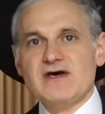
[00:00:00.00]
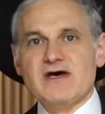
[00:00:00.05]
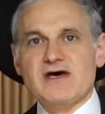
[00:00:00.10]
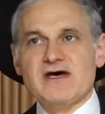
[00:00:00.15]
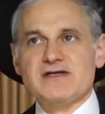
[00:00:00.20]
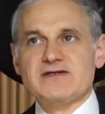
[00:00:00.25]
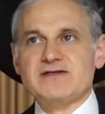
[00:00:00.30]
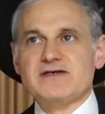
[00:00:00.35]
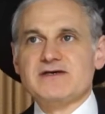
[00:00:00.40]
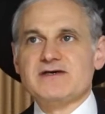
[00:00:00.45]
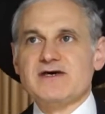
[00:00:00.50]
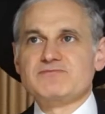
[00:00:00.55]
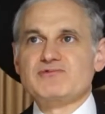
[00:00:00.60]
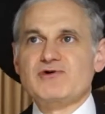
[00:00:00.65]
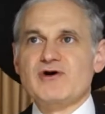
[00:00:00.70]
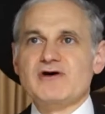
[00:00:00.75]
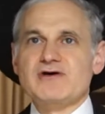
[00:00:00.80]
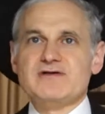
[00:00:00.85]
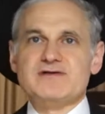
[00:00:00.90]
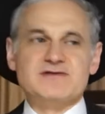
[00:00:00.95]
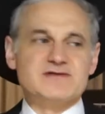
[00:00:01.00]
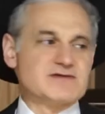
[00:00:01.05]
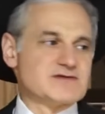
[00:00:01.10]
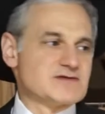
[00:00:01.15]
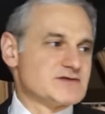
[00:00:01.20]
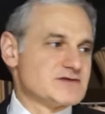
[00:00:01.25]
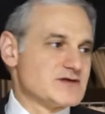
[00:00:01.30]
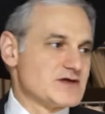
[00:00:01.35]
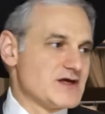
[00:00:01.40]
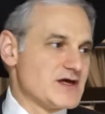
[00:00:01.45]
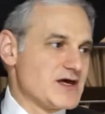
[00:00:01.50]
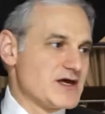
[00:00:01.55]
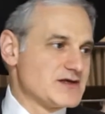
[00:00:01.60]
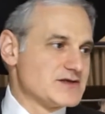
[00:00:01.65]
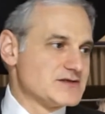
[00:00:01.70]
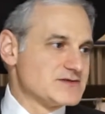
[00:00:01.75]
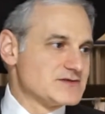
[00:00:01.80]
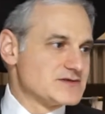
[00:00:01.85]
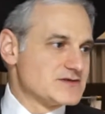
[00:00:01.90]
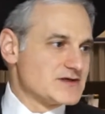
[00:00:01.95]
and they get brachas.
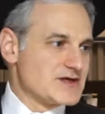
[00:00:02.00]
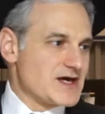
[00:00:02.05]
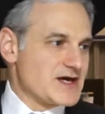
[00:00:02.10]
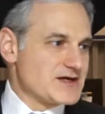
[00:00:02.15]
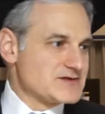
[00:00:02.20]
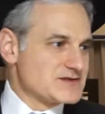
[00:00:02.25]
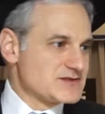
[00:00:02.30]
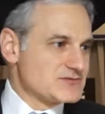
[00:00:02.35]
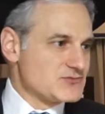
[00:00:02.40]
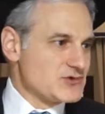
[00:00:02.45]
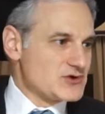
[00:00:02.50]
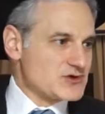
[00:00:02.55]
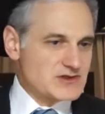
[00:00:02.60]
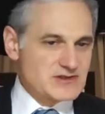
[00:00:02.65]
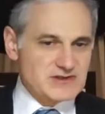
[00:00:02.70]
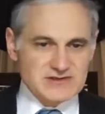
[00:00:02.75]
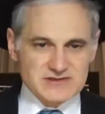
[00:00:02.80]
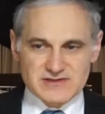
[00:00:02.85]
And how does it work?